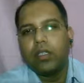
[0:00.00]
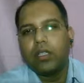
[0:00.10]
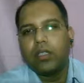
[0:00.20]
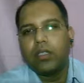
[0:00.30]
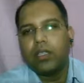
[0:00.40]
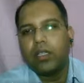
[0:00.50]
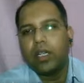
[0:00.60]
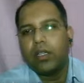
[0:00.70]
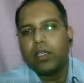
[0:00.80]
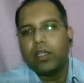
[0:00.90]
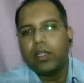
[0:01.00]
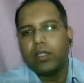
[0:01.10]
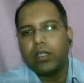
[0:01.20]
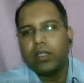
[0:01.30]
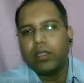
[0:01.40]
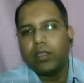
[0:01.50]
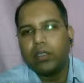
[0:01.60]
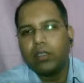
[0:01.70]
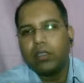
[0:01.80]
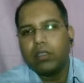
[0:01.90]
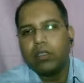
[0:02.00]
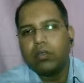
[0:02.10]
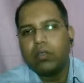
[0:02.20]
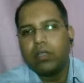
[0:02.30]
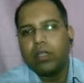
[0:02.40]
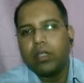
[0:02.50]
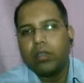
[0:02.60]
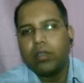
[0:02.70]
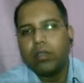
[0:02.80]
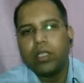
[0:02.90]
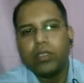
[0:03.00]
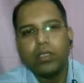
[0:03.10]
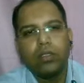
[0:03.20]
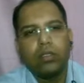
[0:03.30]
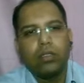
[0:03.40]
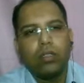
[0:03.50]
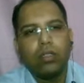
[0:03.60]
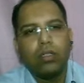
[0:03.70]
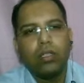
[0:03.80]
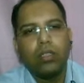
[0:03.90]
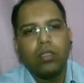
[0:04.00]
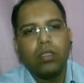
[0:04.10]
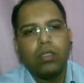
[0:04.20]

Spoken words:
in the sterile container for inoculation on the